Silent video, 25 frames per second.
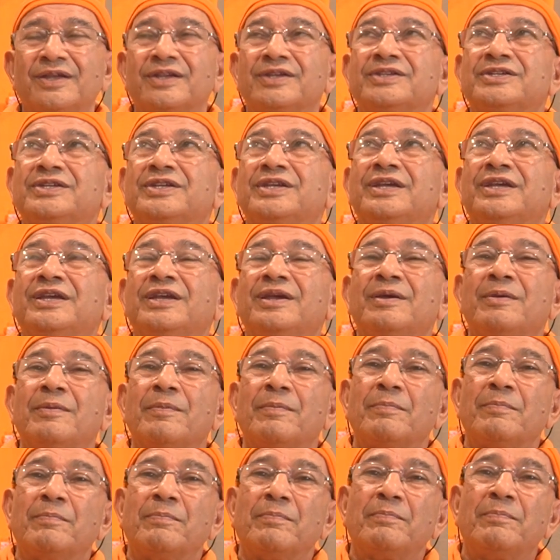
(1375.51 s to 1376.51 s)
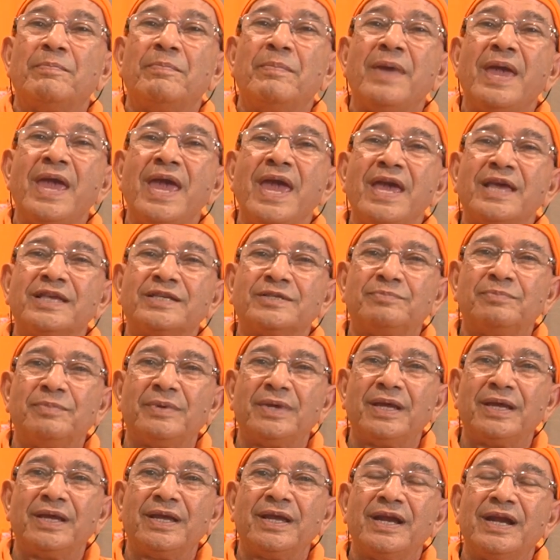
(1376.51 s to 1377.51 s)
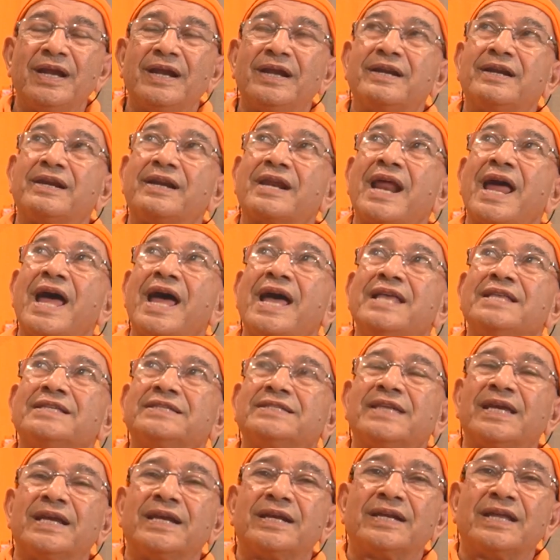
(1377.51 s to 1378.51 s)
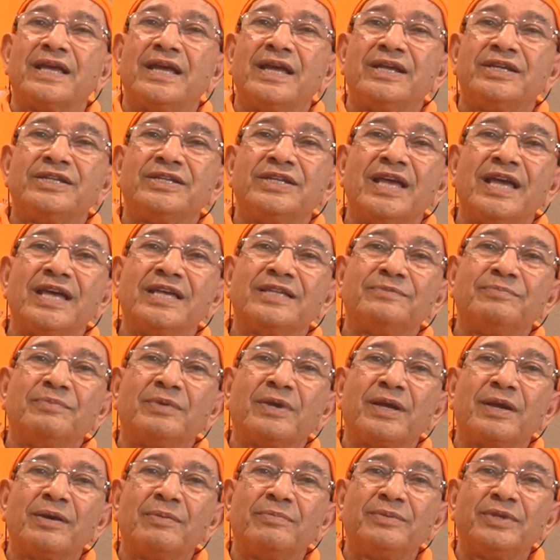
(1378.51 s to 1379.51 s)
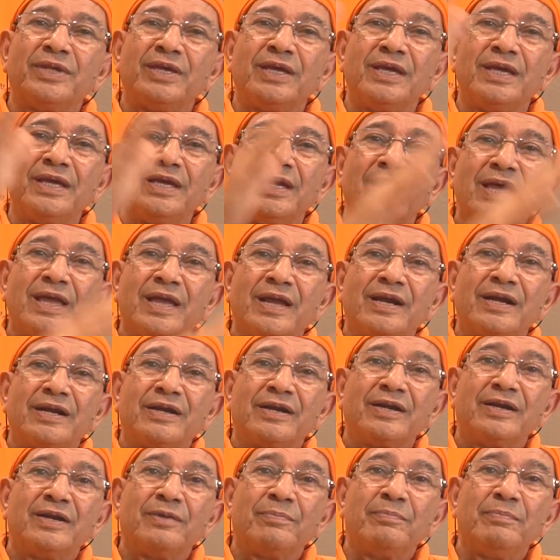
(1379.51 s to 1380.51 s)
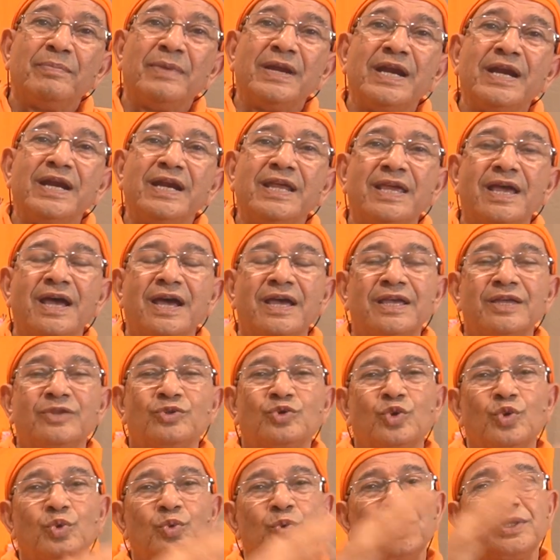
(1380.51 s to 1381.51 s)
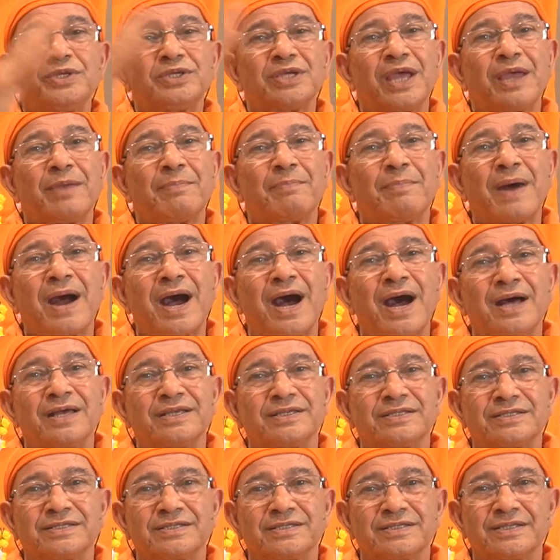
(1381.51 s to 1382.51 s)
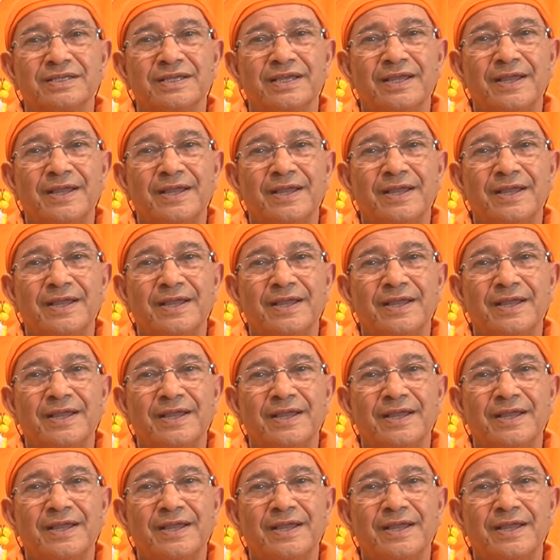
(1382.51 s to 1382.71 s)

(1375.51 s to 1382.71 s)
She makes me transit. She has become the media through which I pass.